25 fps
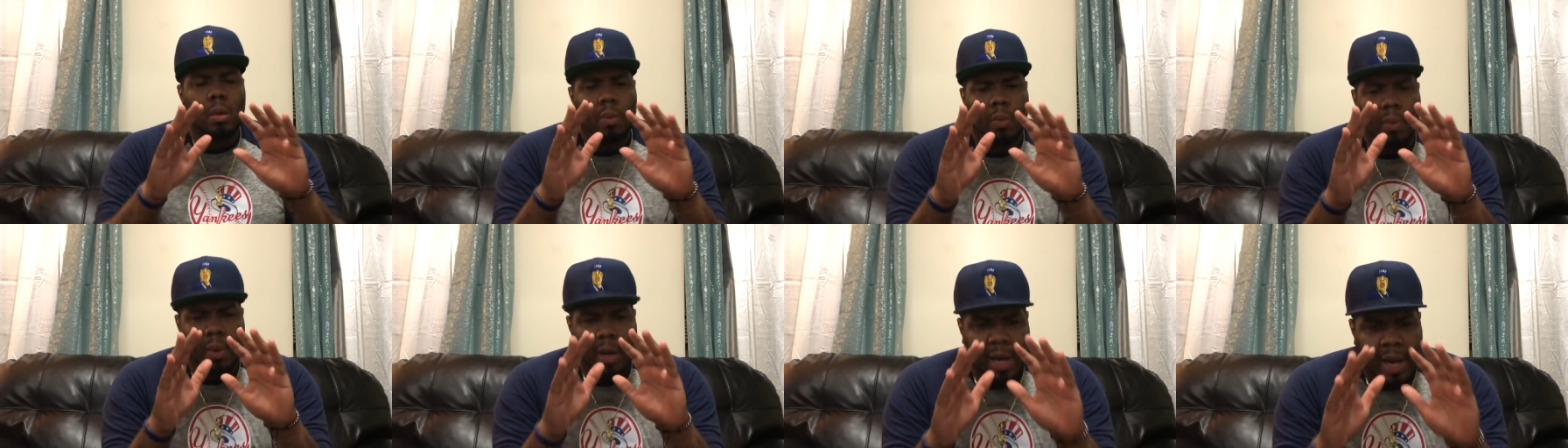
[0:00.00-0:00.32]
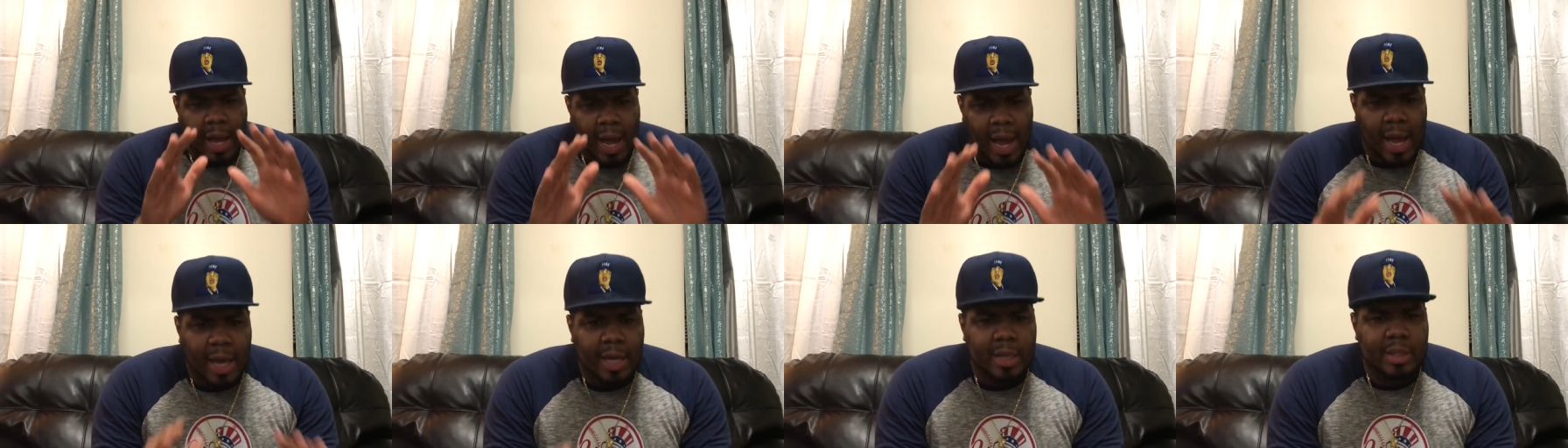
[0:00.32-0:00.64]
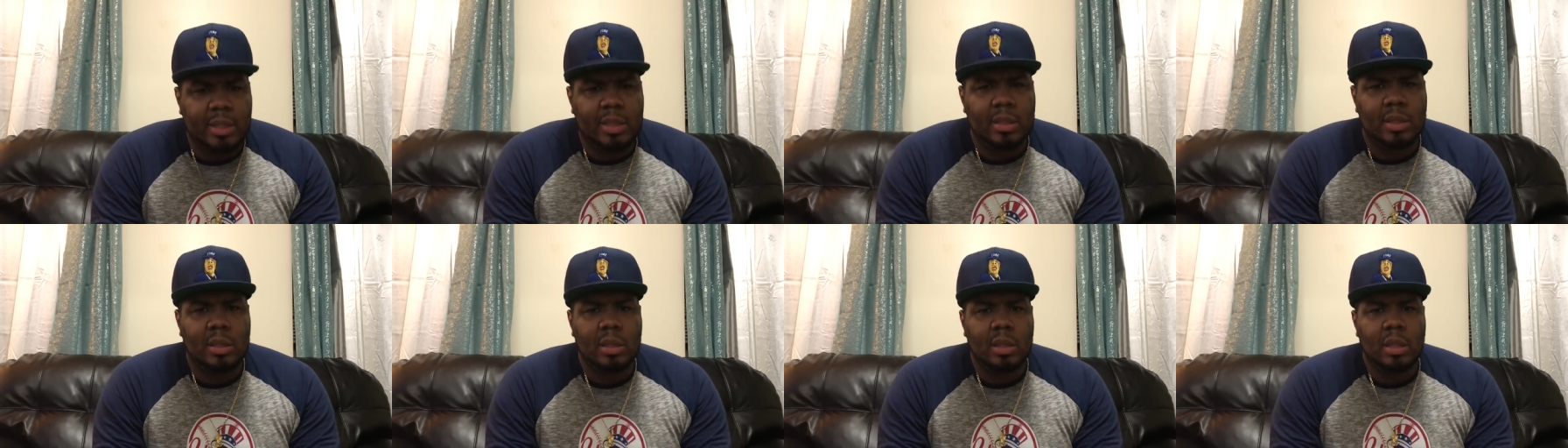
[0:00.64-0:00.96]

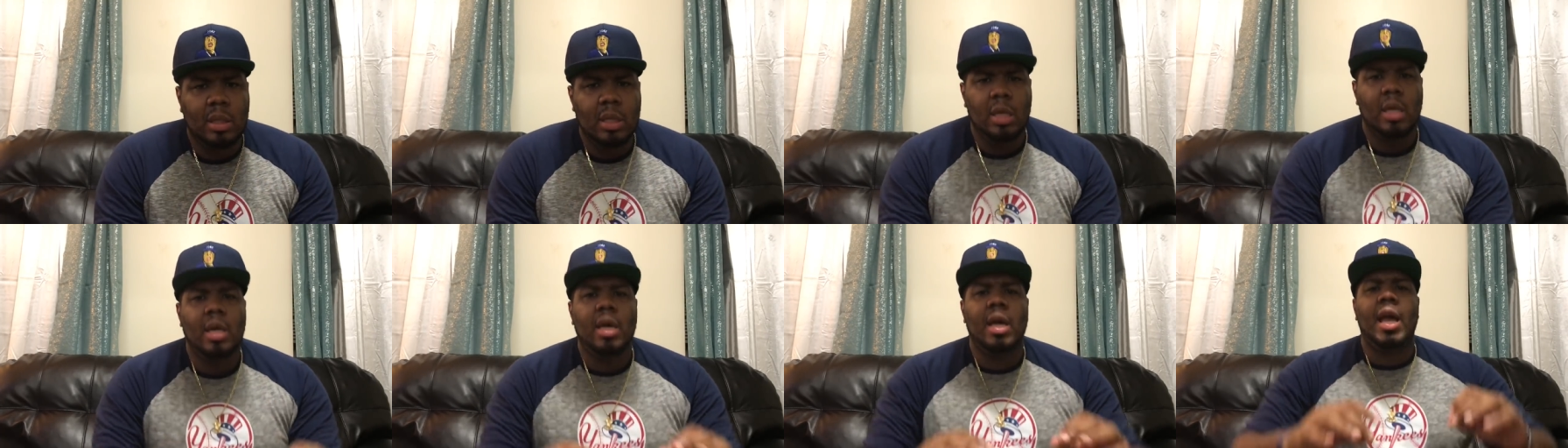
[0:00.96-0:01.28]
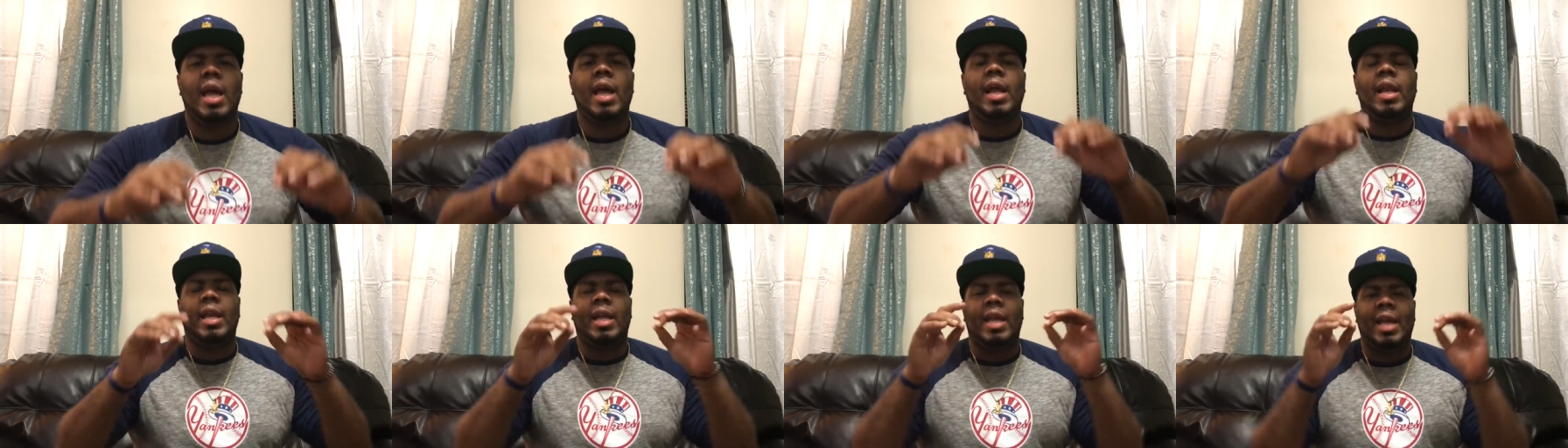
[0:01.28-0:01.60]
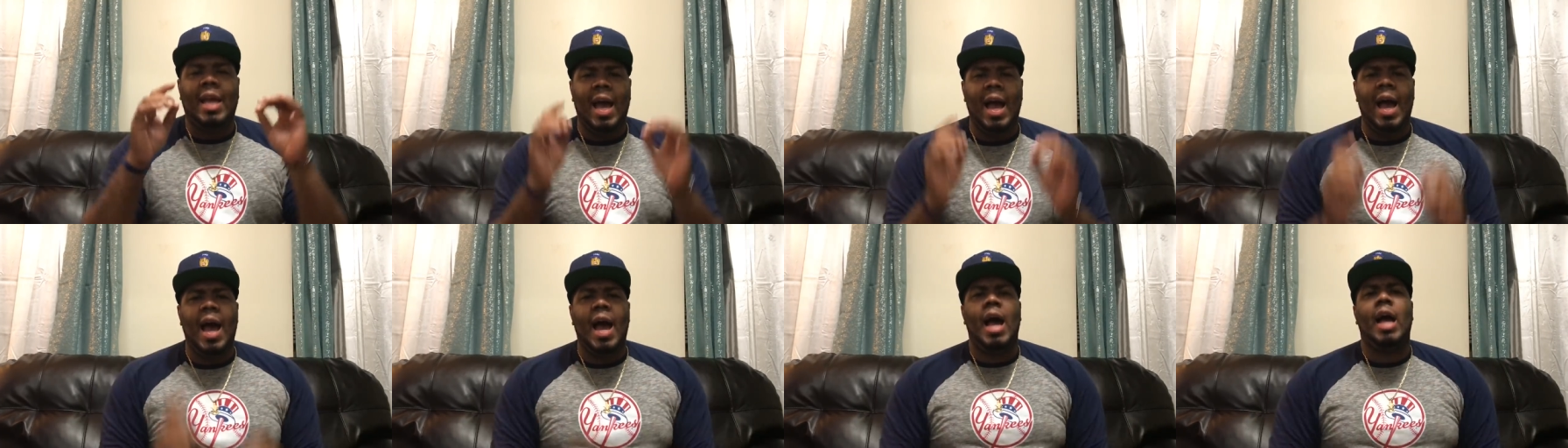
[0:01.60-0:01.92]
relax. In
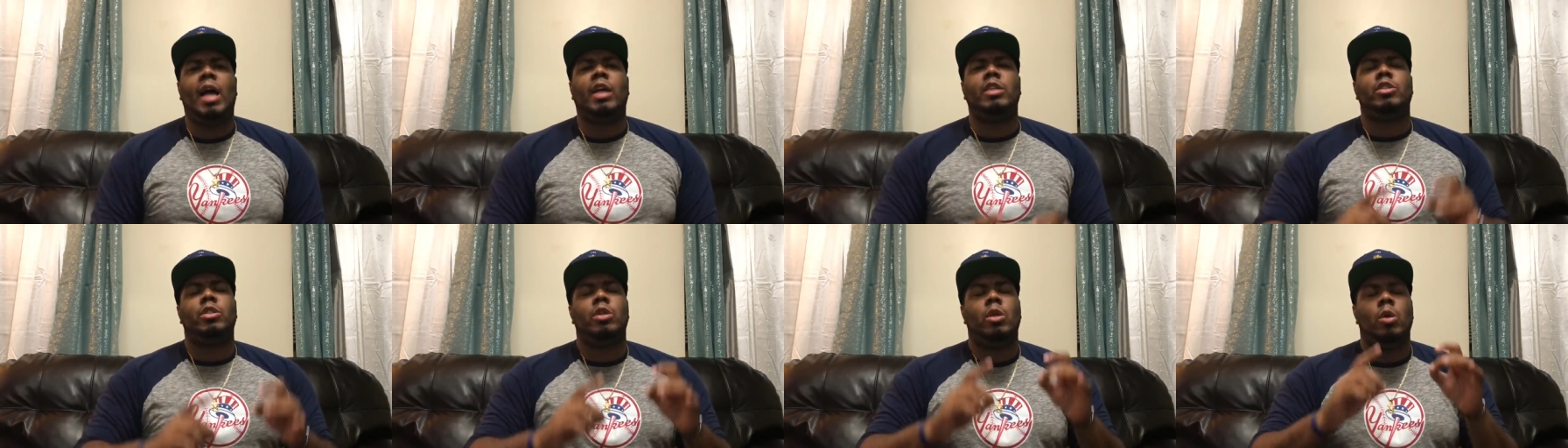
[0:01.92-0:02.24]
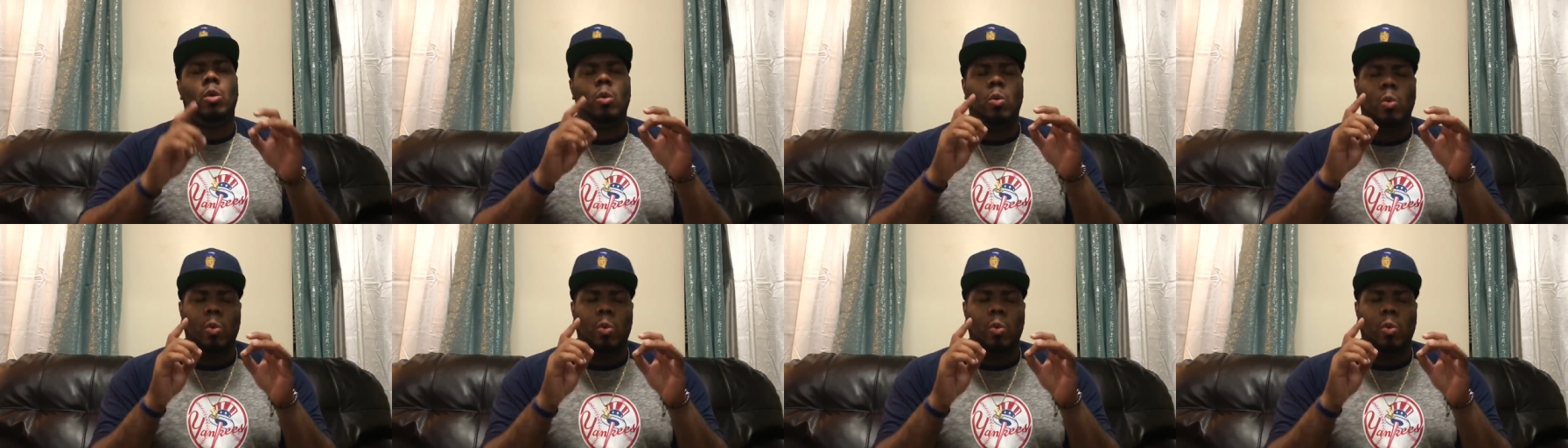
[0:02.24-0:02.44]
cash,